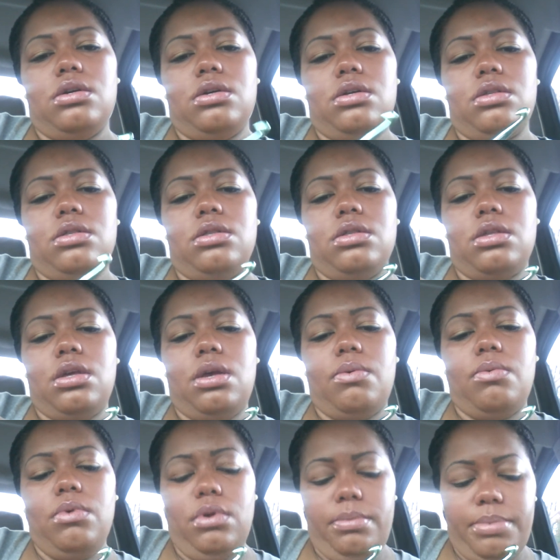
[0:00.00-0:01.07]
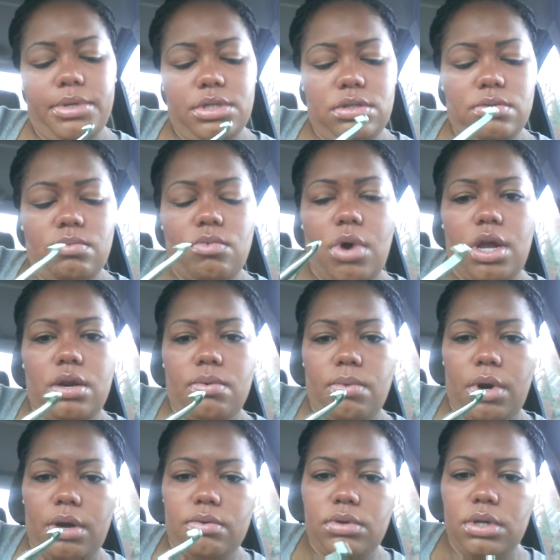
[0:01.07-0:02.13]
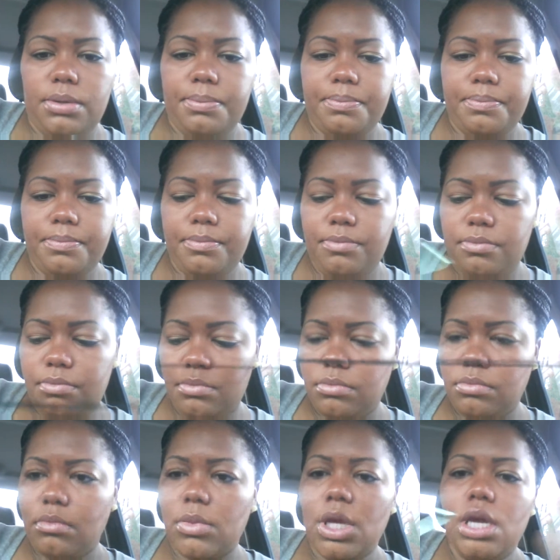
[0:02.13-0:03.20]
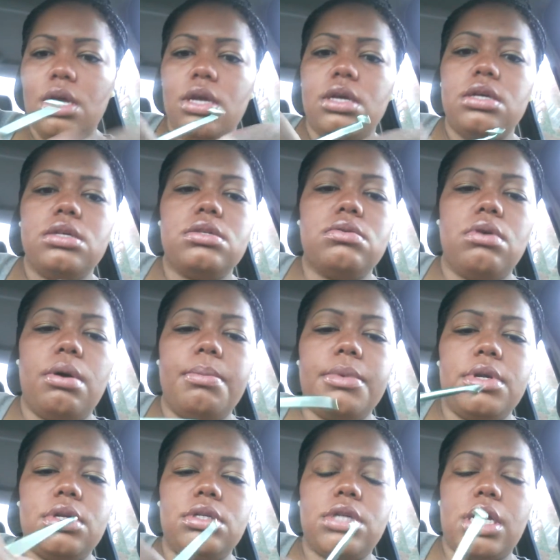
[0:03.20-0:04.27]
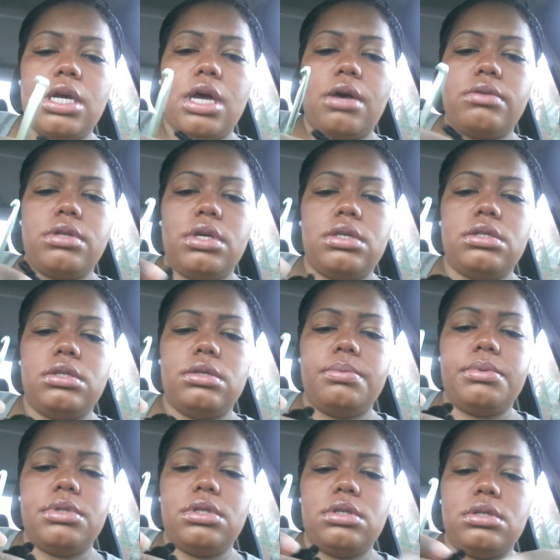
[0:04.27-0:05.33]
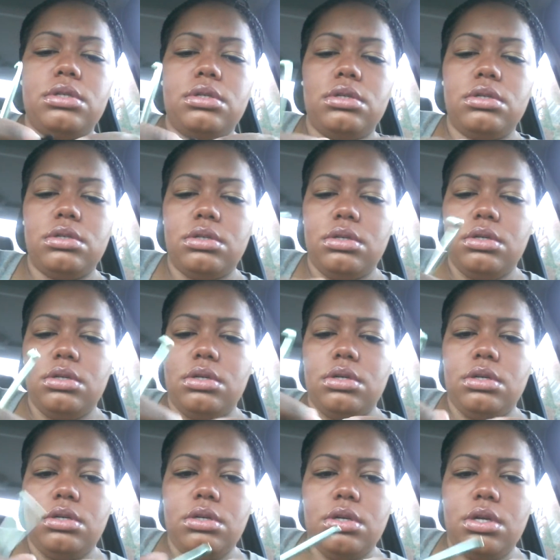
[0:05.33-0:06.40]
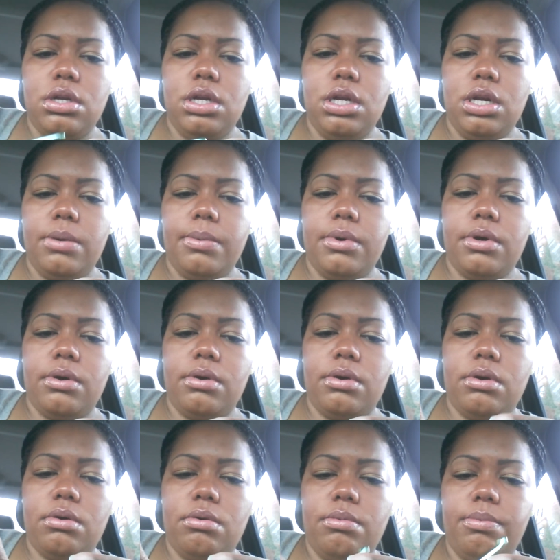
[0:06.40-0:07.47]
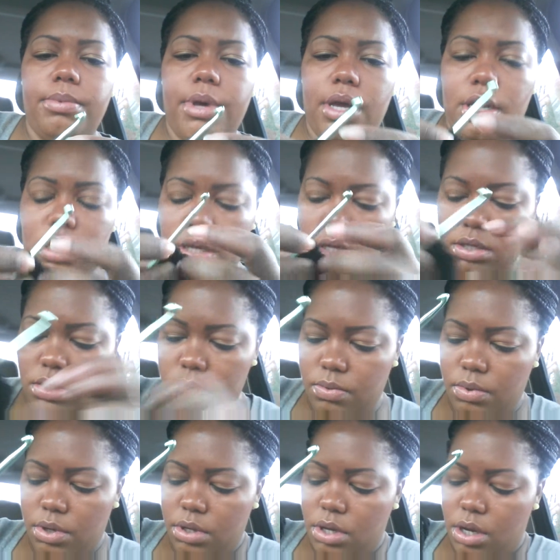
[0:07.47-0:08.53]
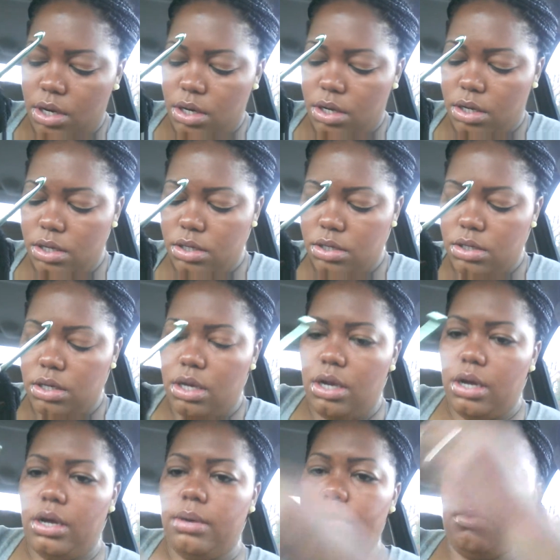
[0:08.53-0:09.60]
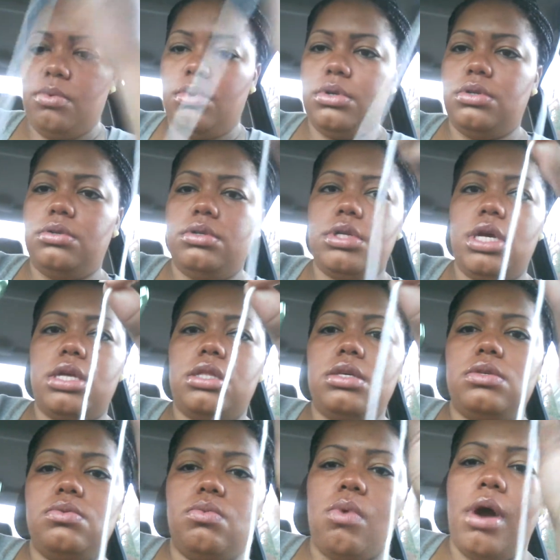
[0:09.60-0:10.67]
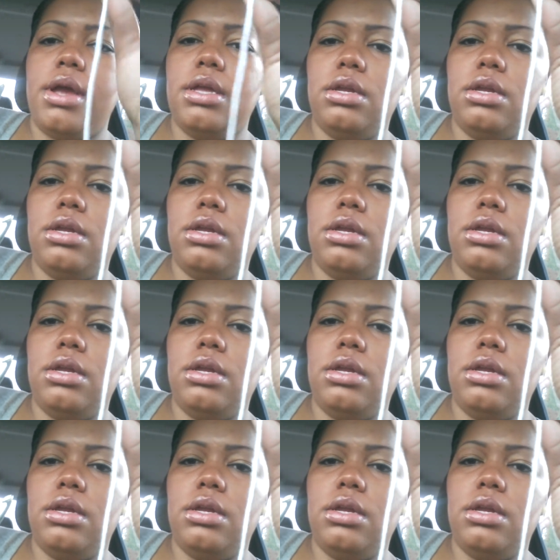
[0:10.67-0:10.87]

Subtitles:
I want to put some white around it. So I'm going to take out that slip stitch, and I'm going to go back into where that is, and I am going to take this white